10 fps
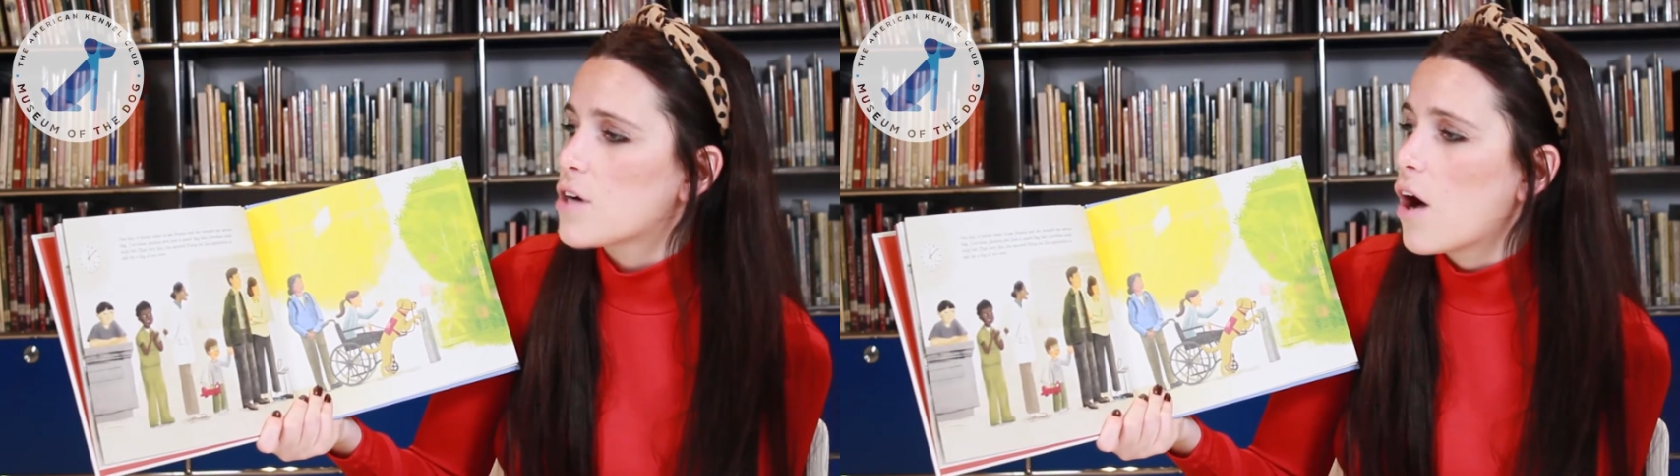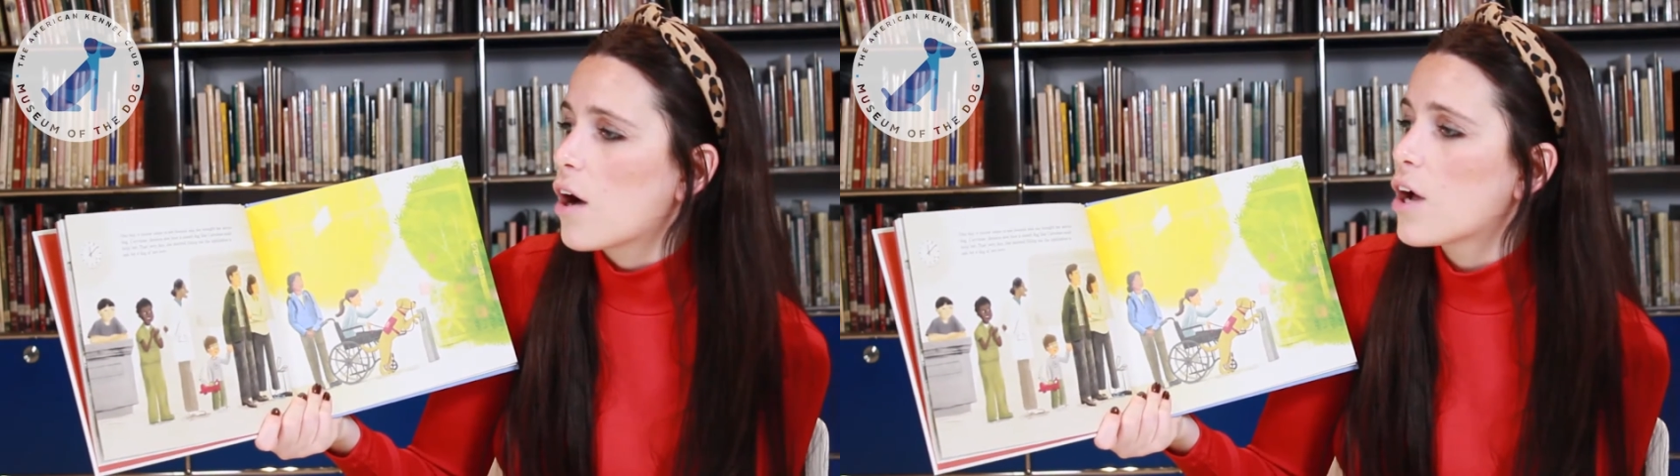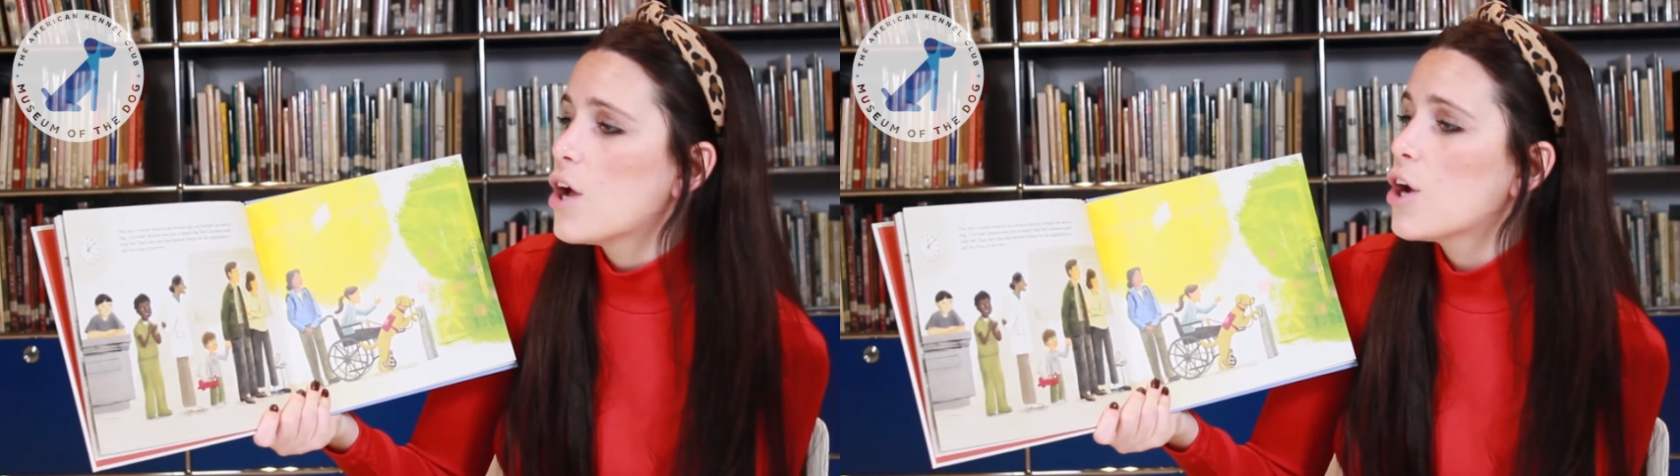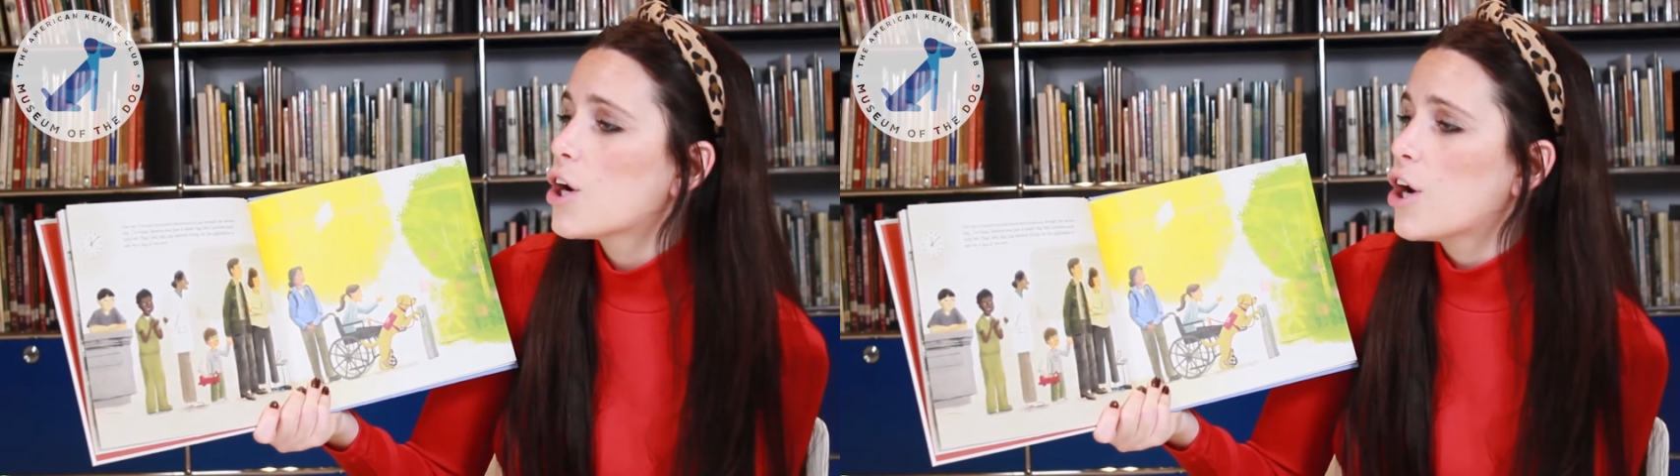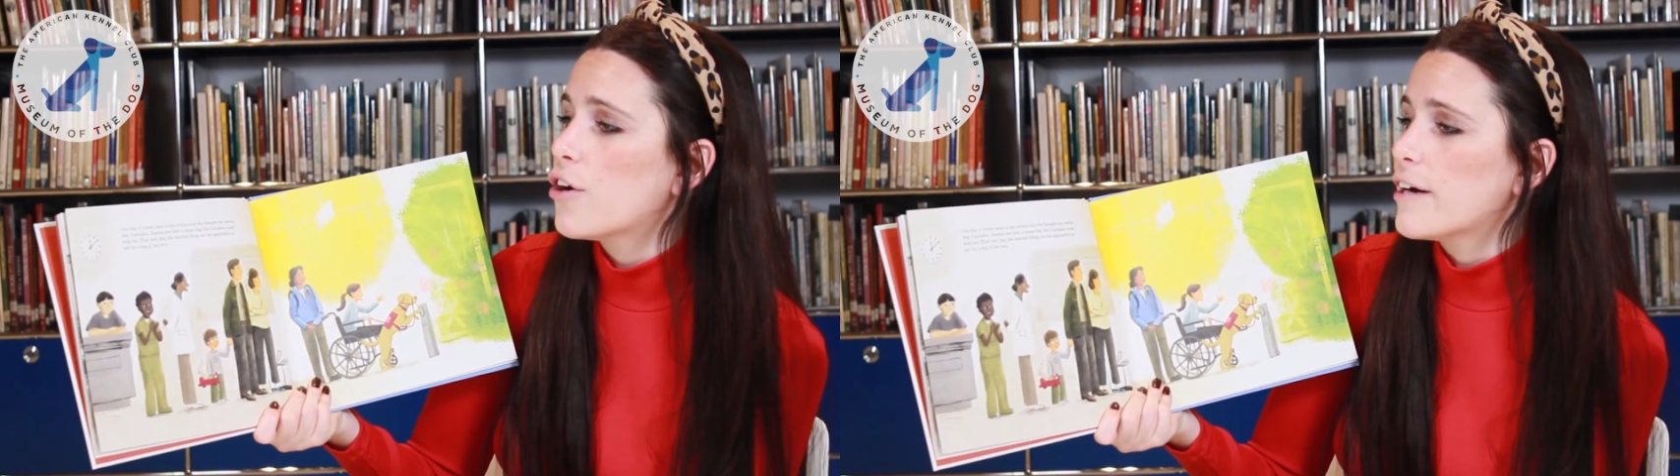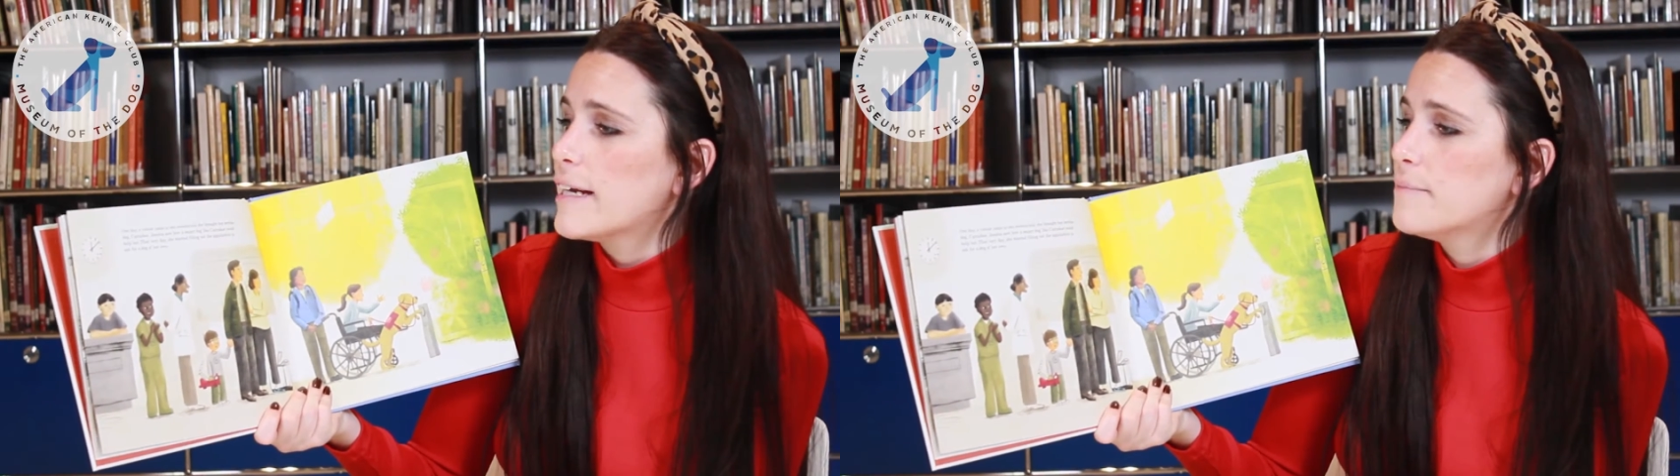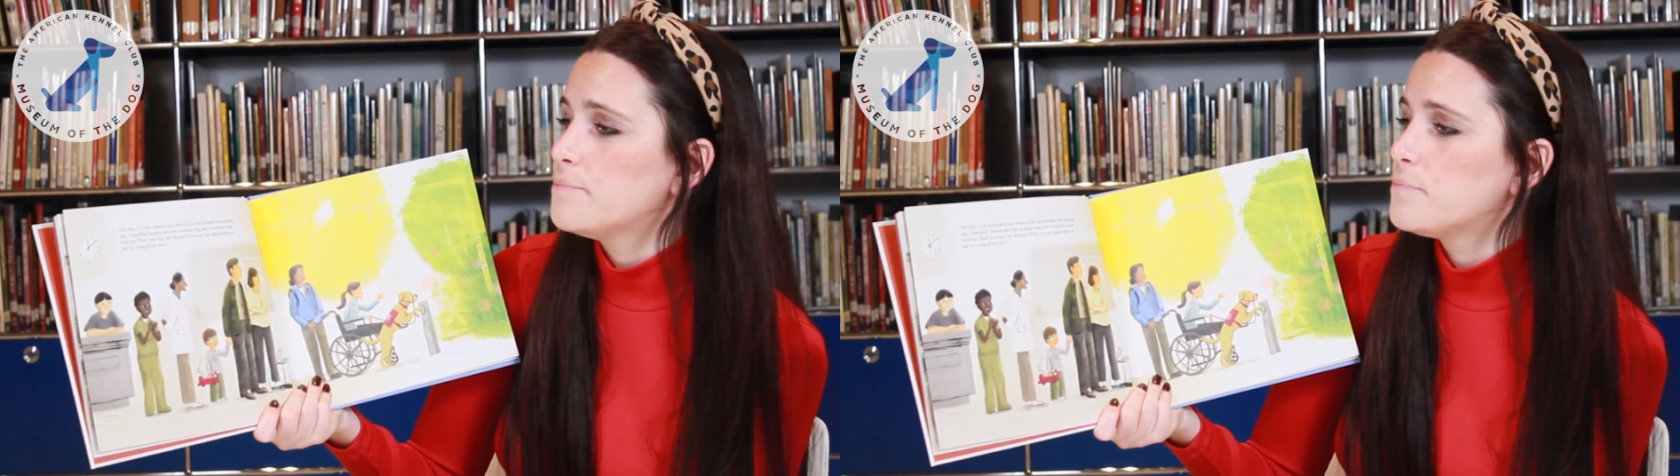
dog, Curry.